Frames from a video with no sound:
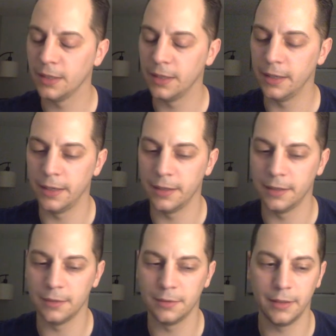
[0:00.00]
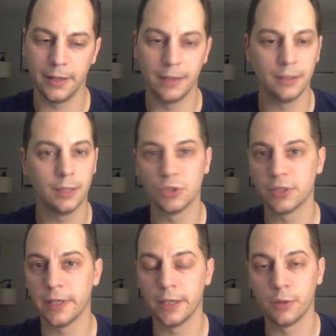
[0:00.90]
and ended up
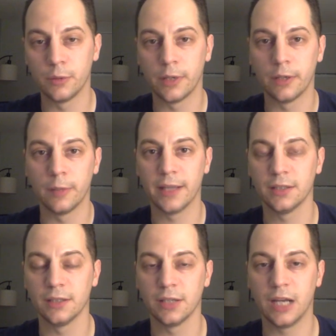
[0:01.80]
just getting rerouted back to the